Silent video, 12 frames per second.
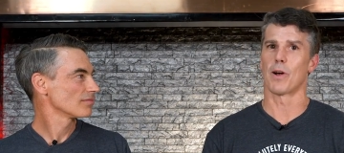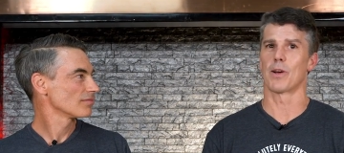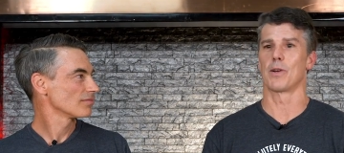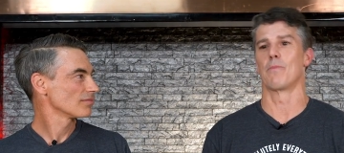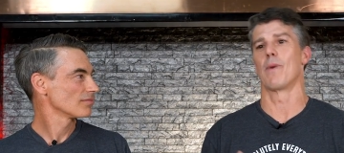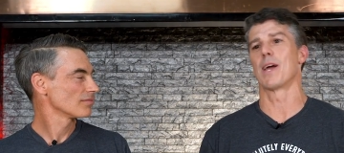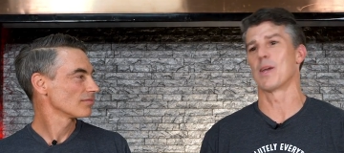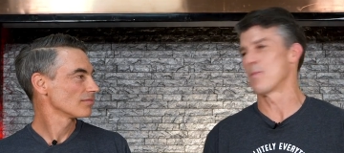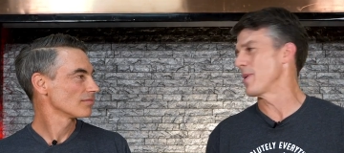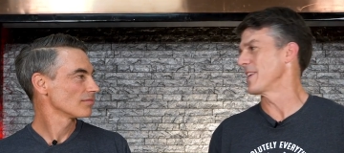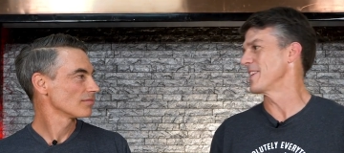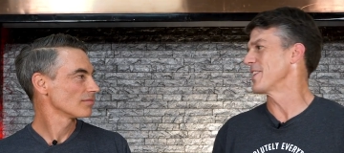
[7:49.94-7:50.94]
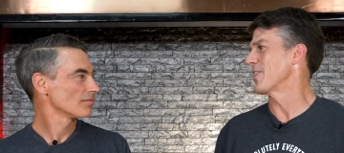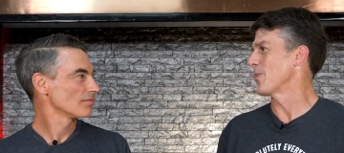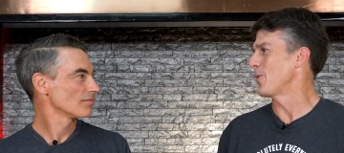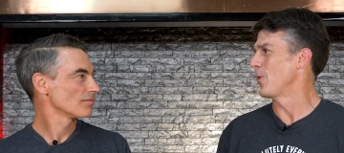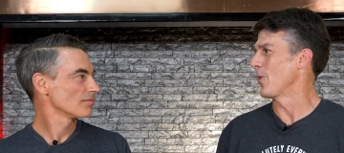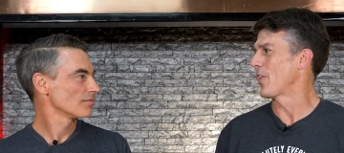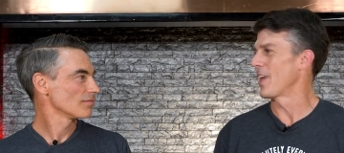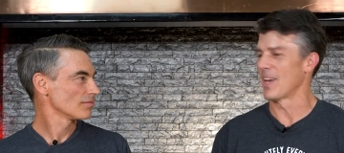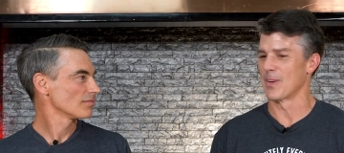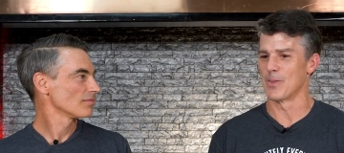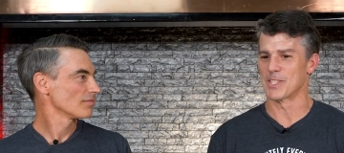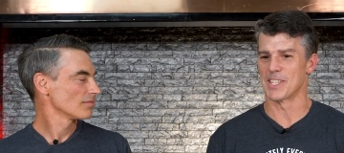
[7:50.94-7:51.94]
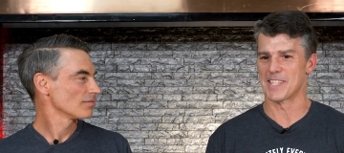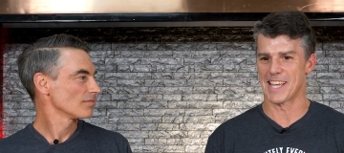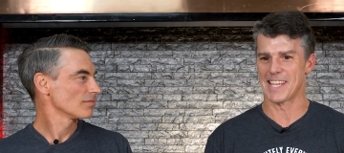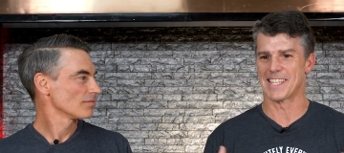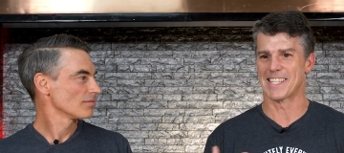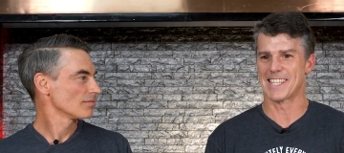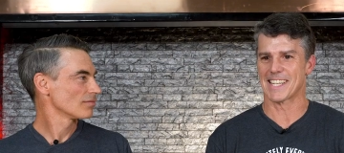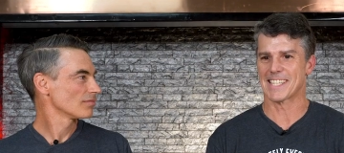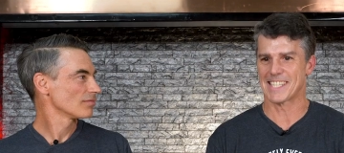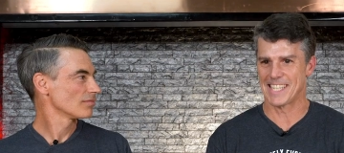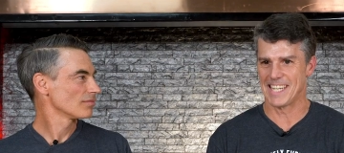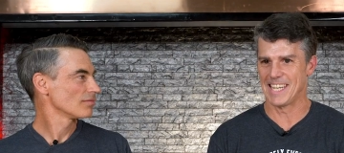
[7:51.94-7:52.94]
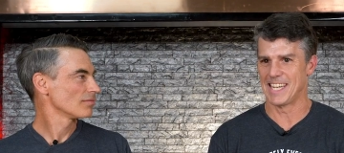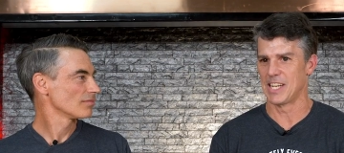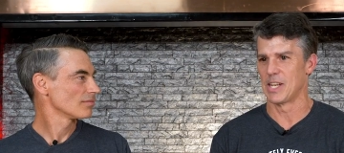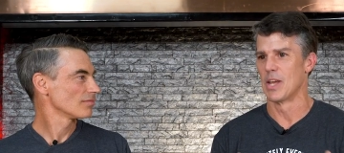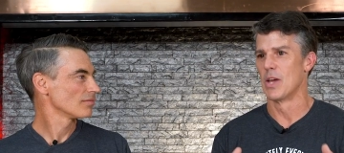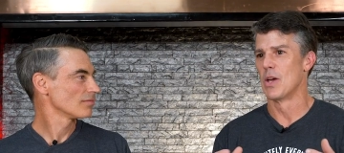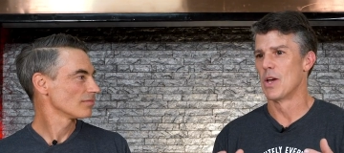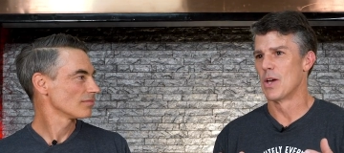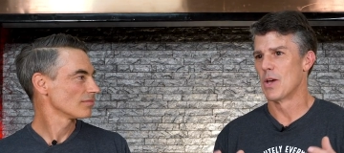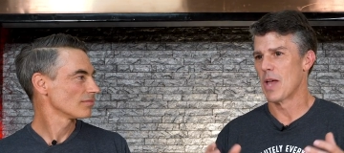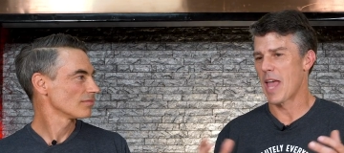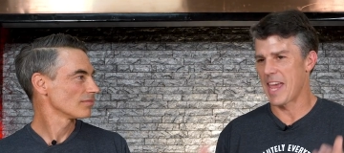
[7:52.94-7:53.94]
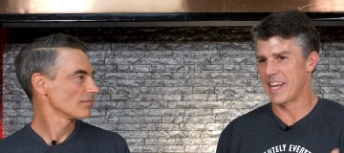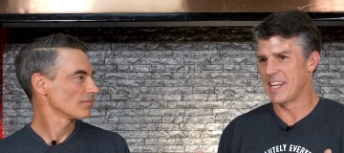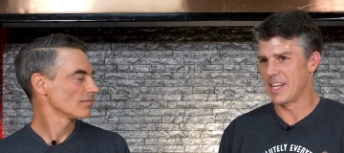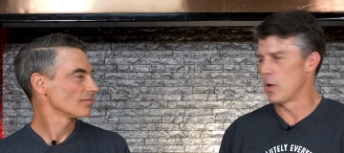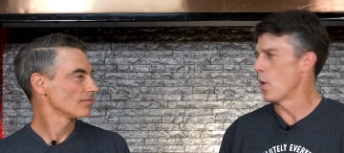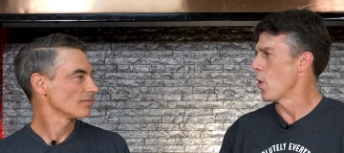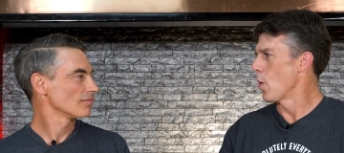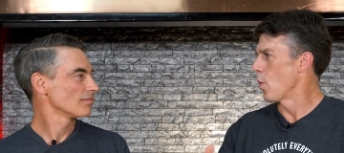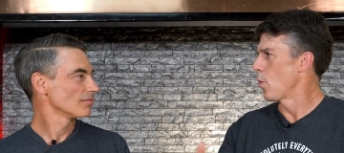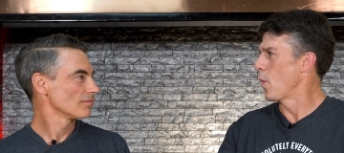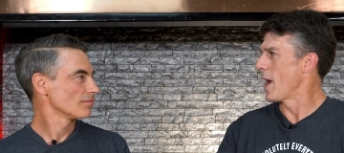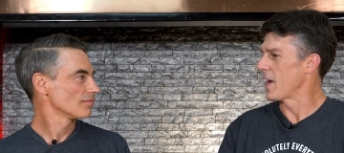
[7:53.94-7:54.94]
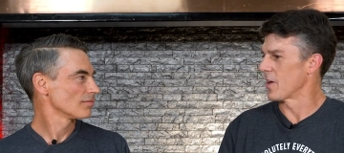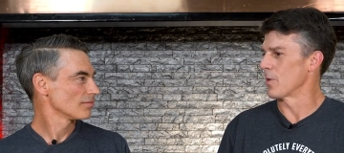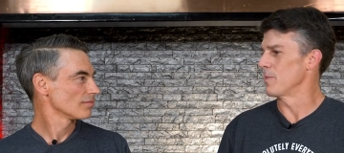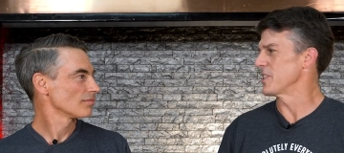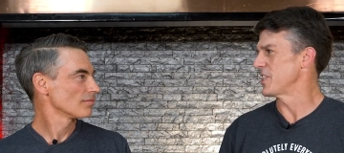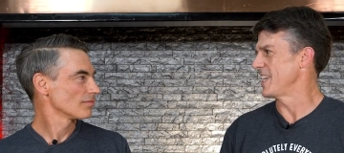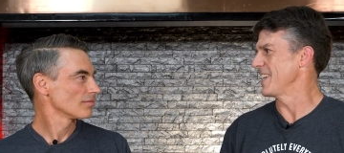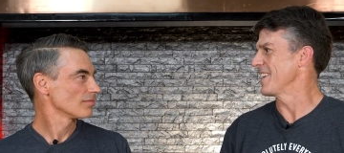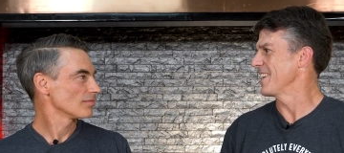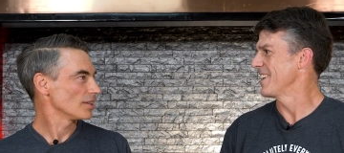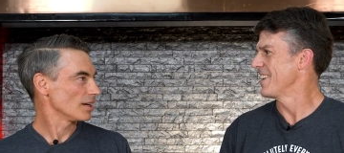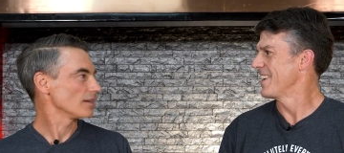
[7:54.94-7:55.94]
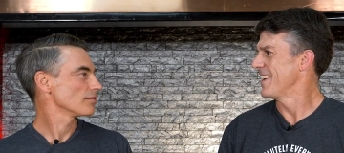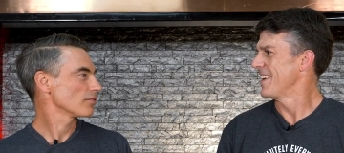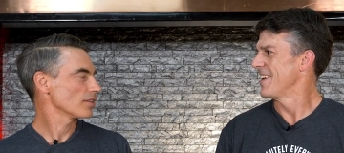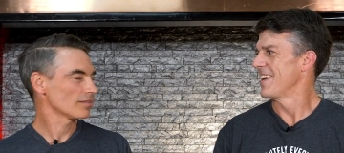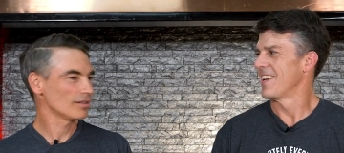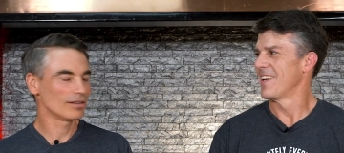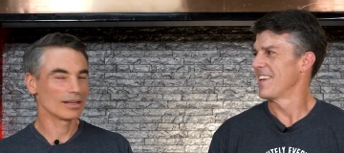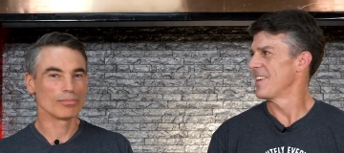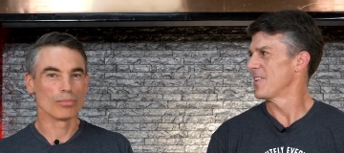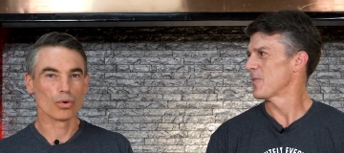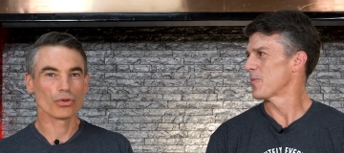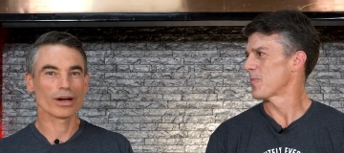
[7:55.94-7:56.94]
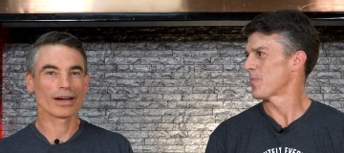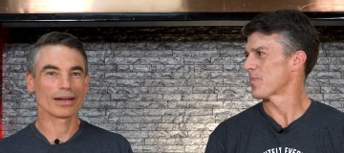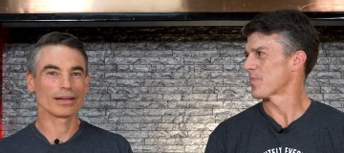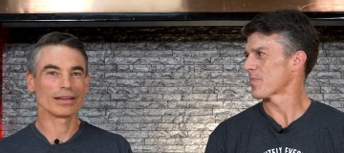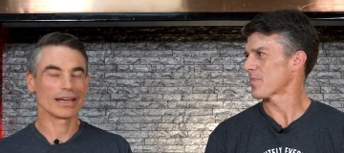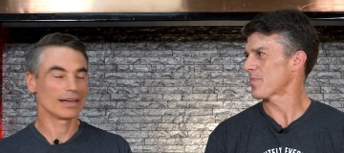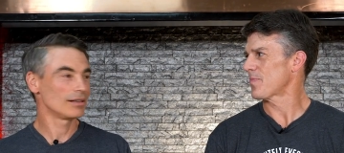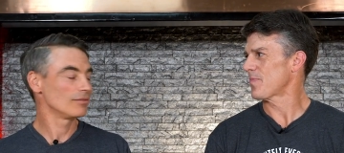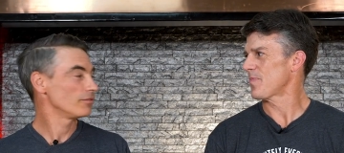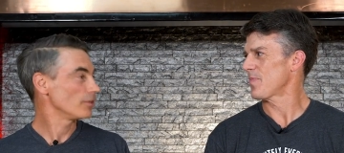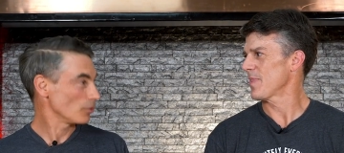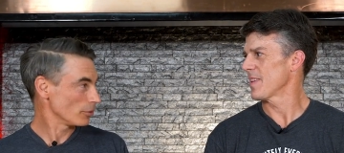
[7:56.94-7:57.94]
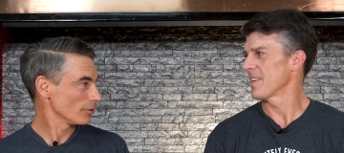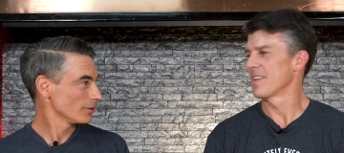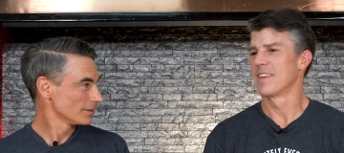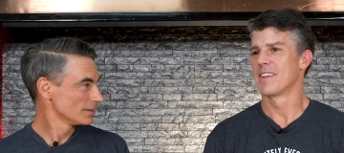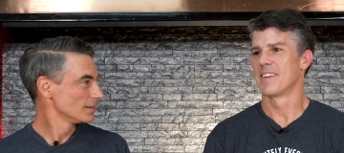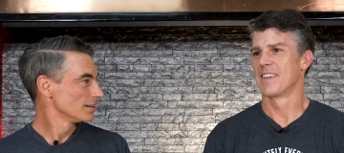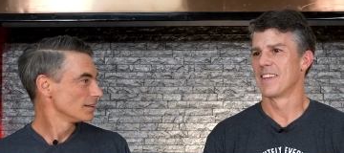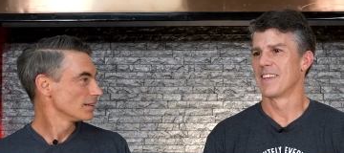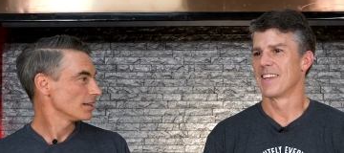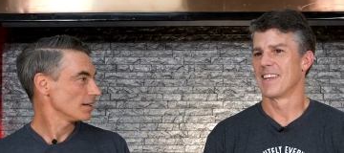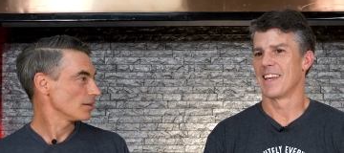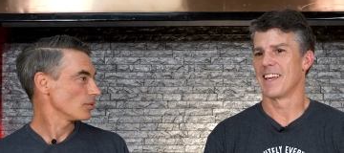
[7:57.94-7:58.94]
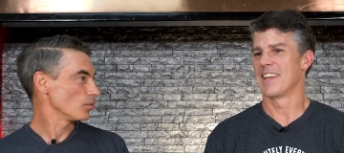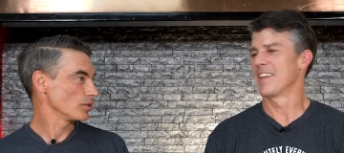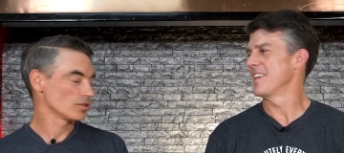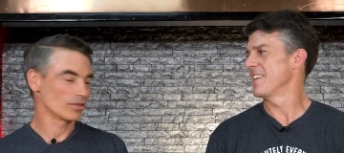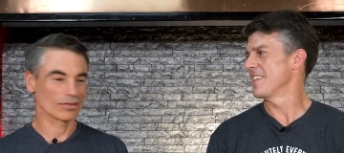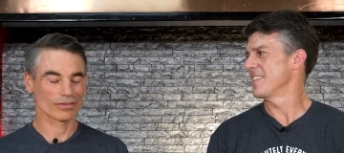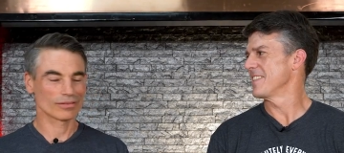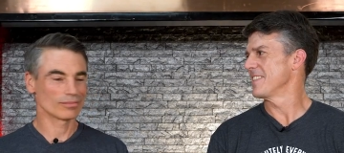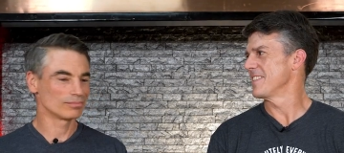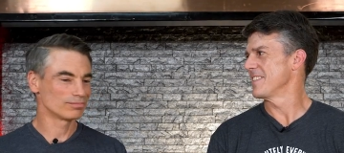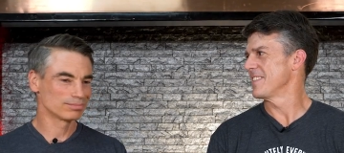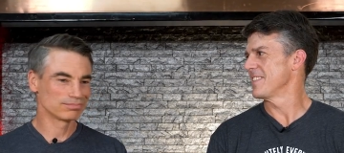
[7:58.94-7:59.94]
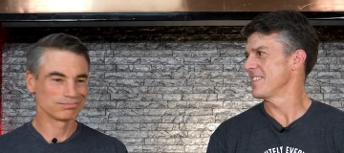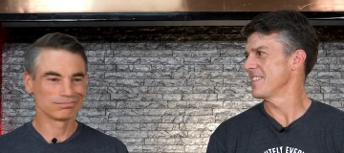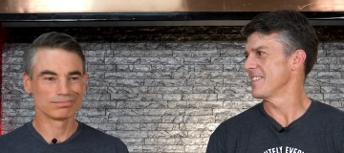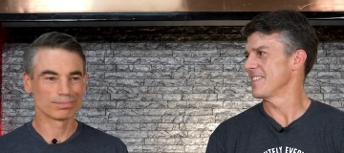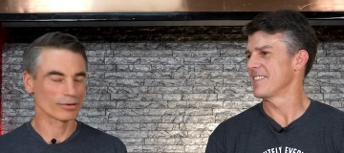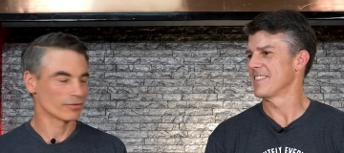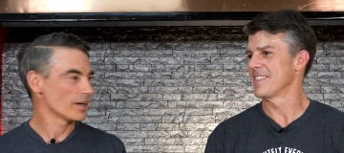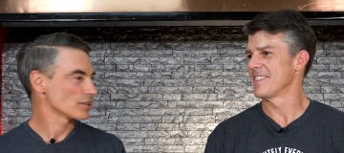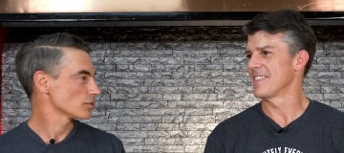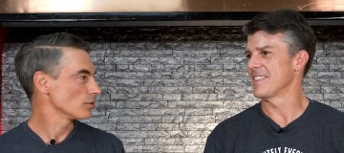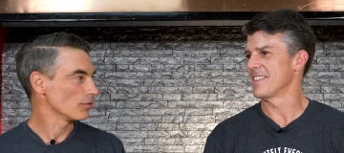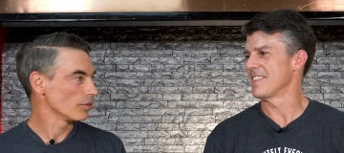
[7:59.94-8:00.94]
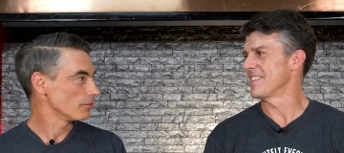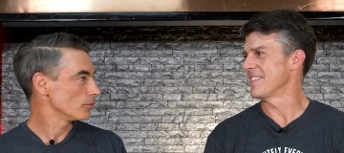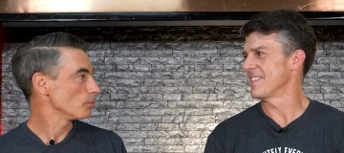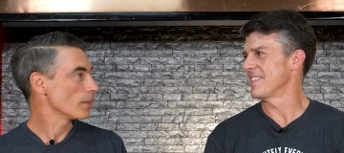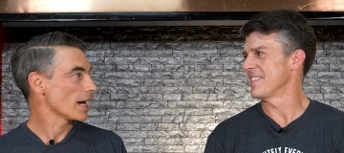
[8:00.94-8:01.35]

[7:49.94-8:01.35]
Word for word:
Speaker 1: part, in my opinion, of the whole thing, which is a sixteen-headed weigher machine.
Speaker 2: Yeah, sixteen-head multi-head filler, uh, which is professional in the food